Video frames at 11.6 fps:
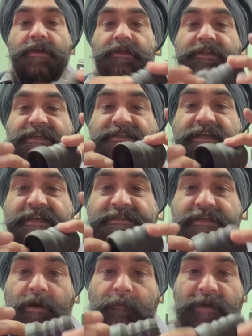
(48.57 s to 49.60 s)
this
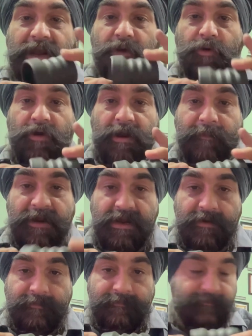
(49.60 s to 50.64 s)
is a bellow rubber,
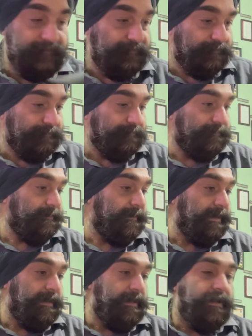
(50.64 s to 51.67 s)

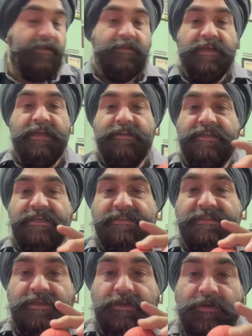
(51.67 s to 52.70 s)
then
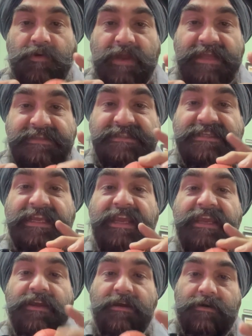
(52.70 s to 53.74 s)
this you can
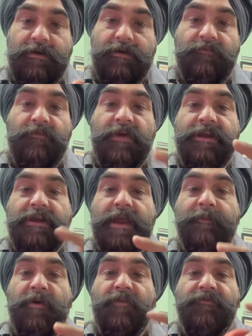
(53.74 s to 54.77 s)
see one
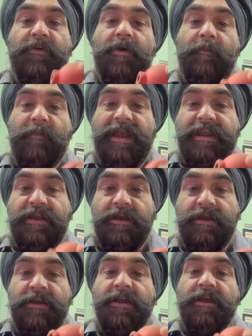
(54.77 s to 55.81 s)
type of medical